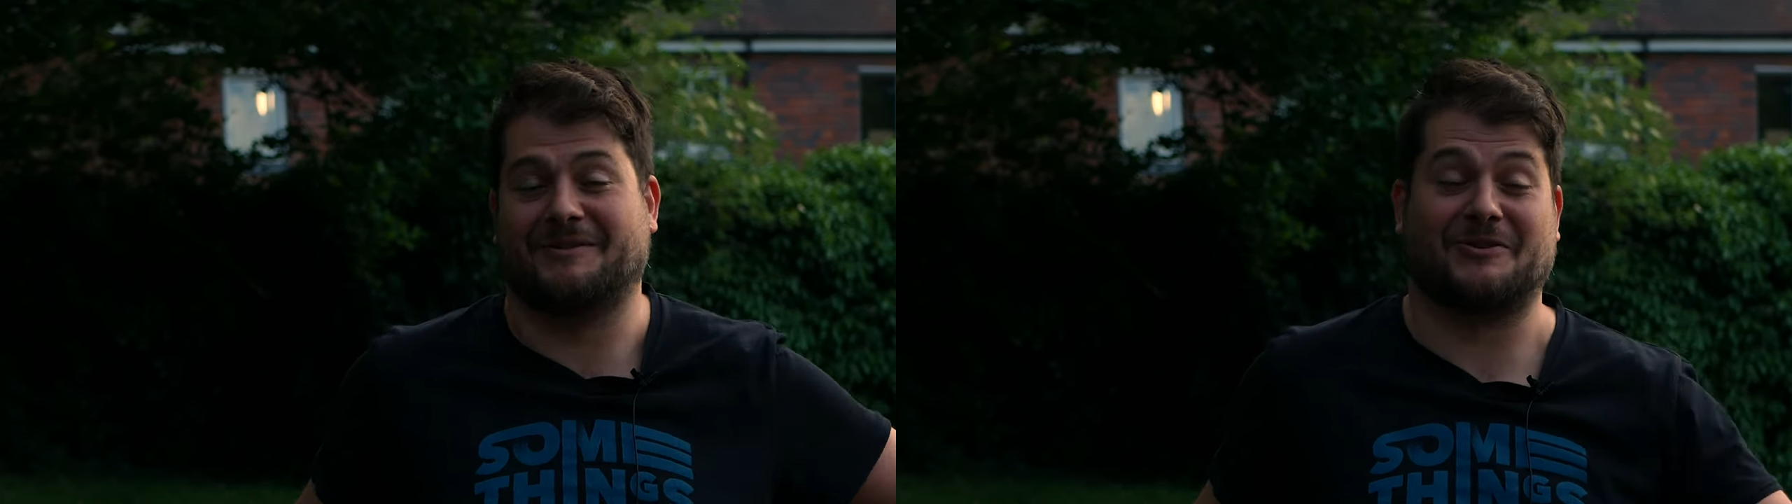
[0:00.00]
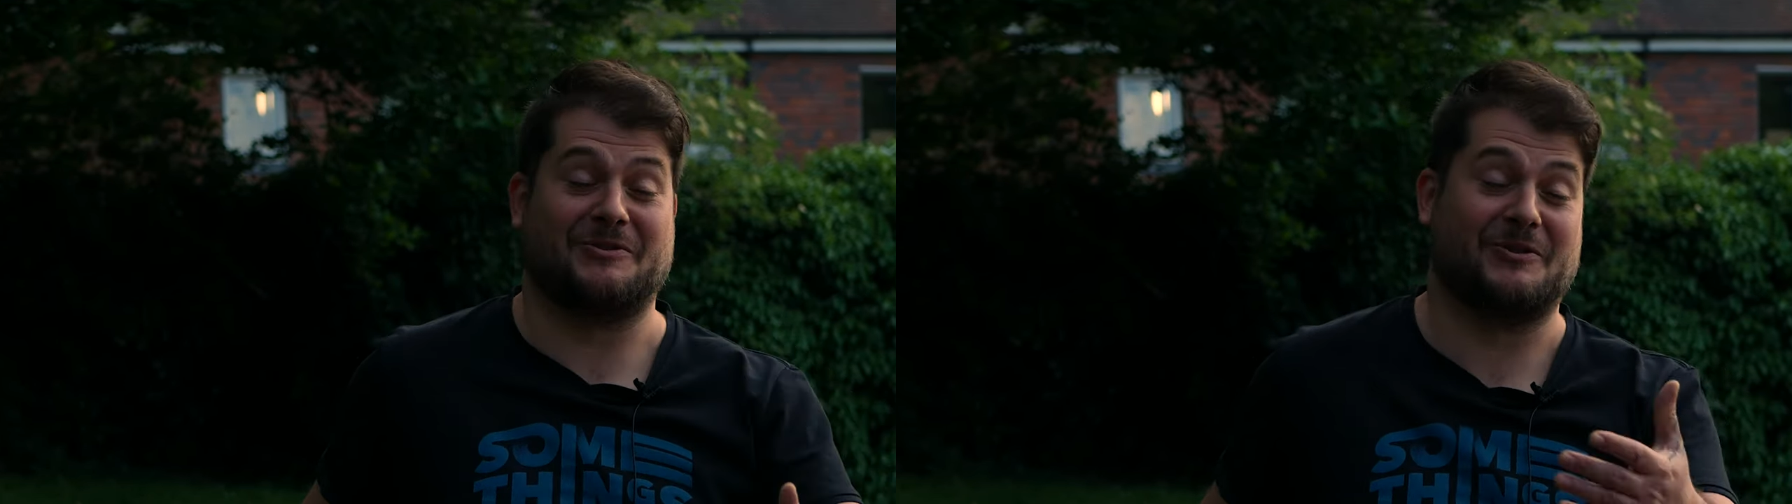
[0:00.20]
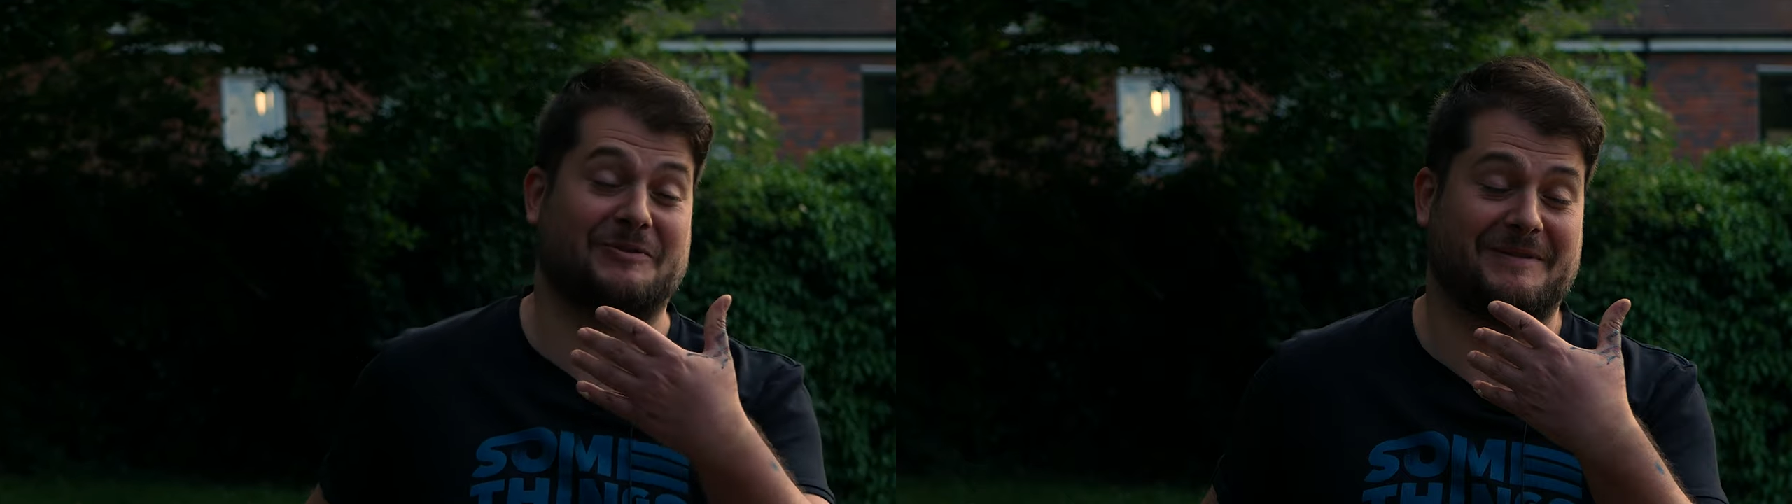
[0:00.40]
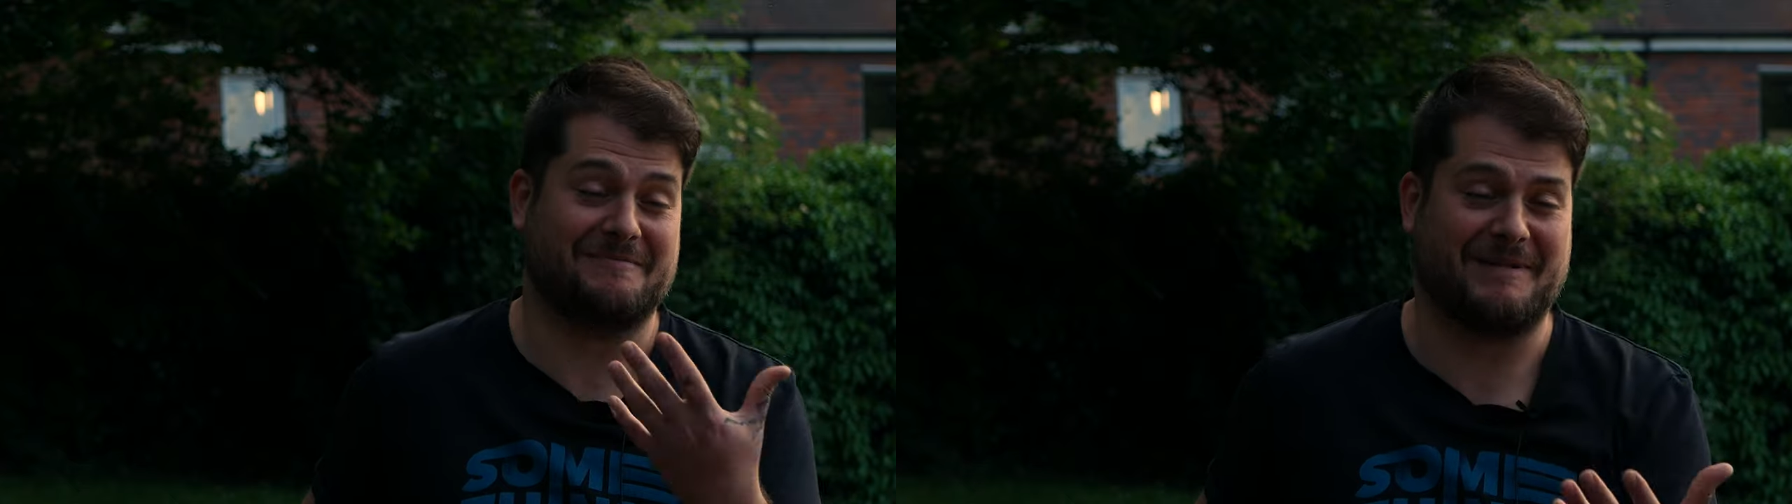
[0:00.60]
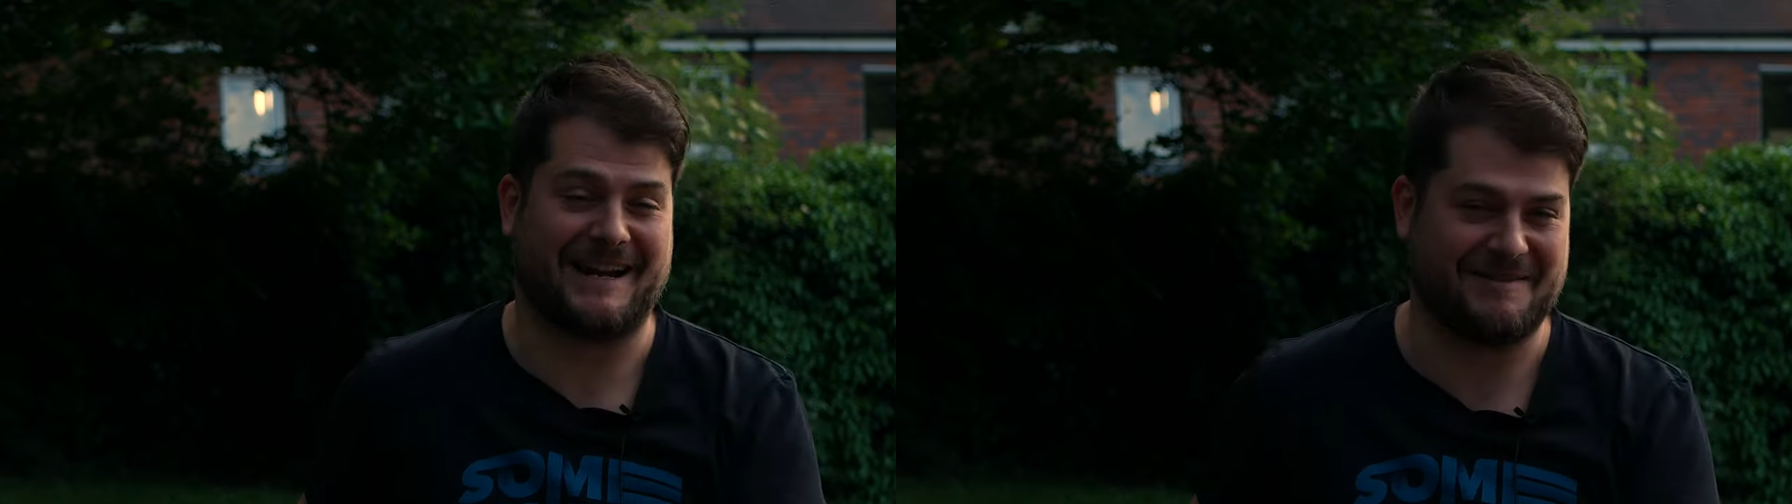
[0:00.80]
not, not
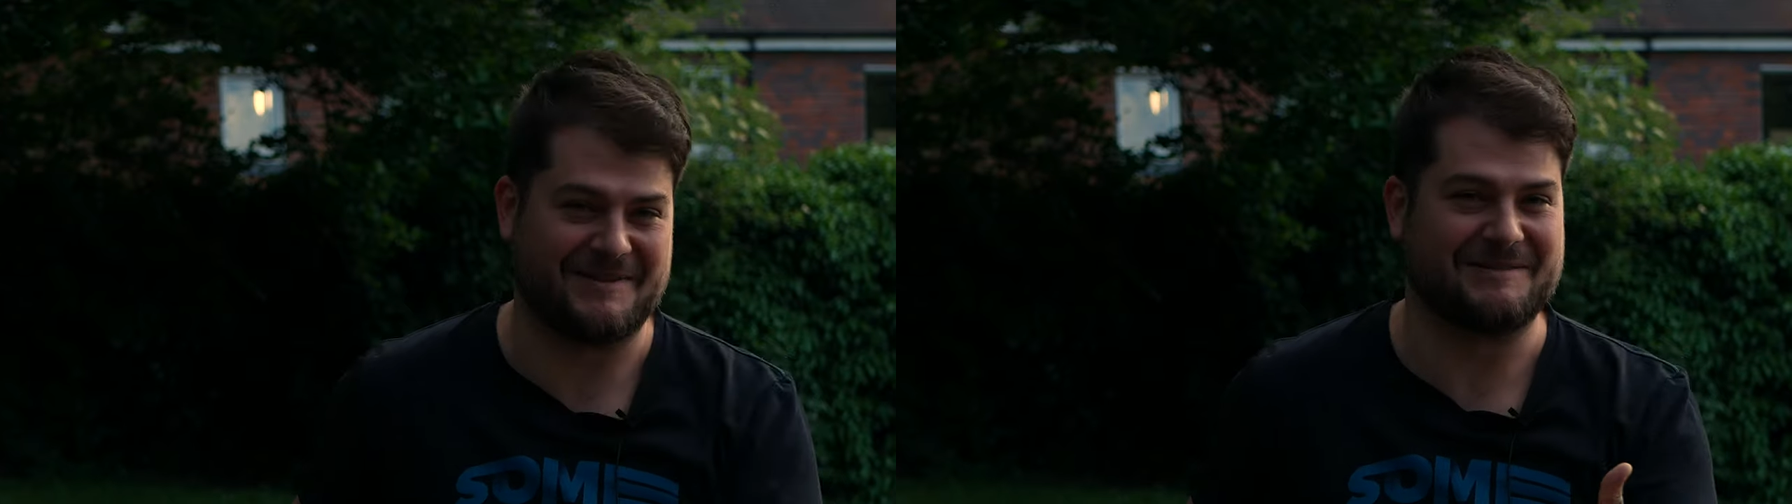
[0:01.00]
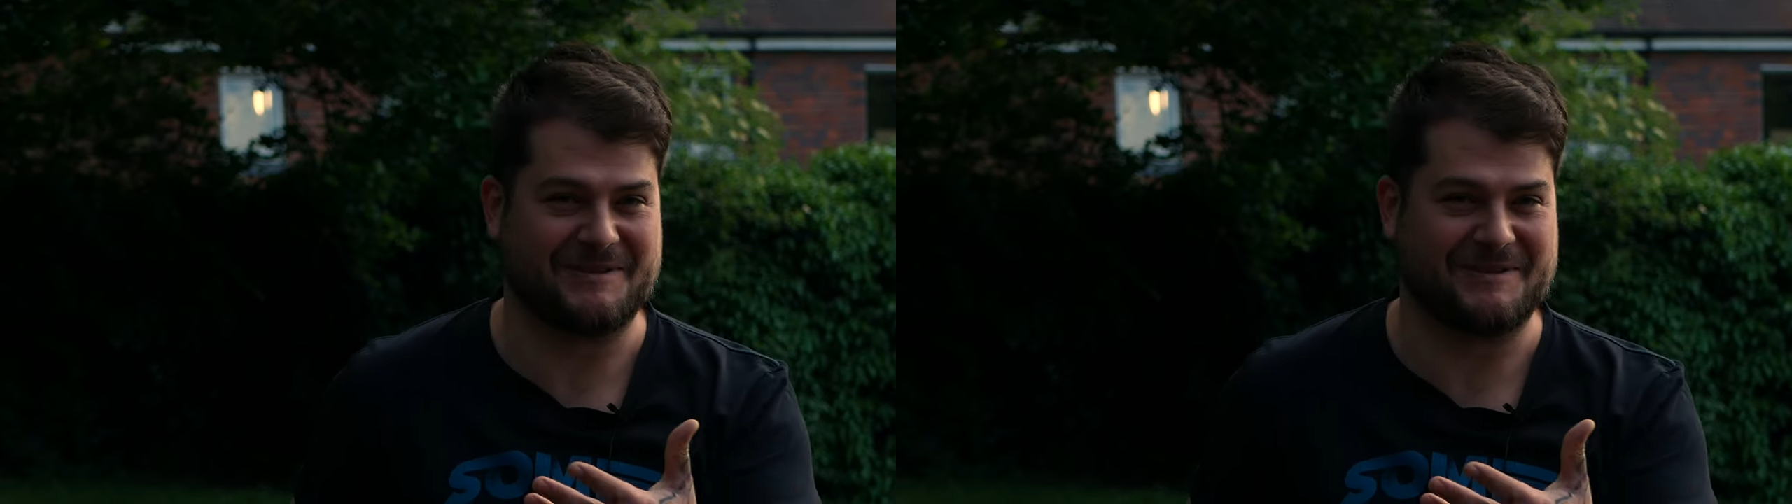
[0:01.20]
in my cabinet,